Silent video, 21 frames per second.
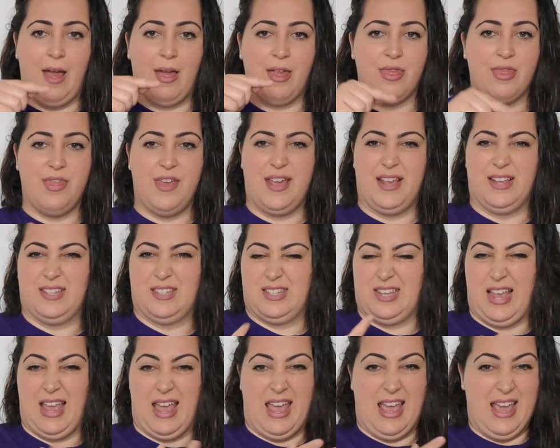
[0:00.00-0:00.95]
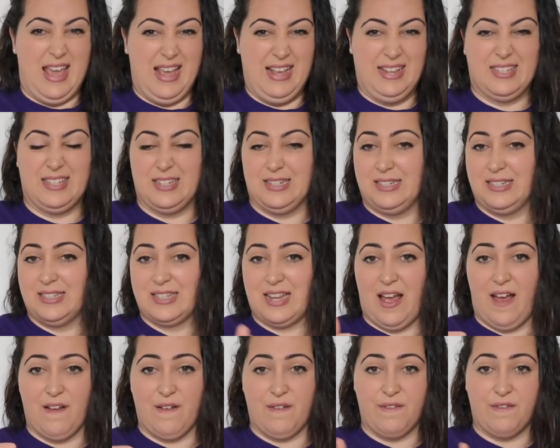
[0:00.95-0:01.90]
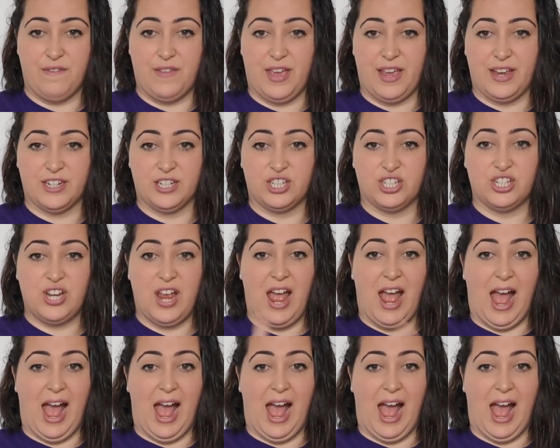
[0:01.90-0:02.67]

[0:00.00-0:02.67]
"This isn't a fish,"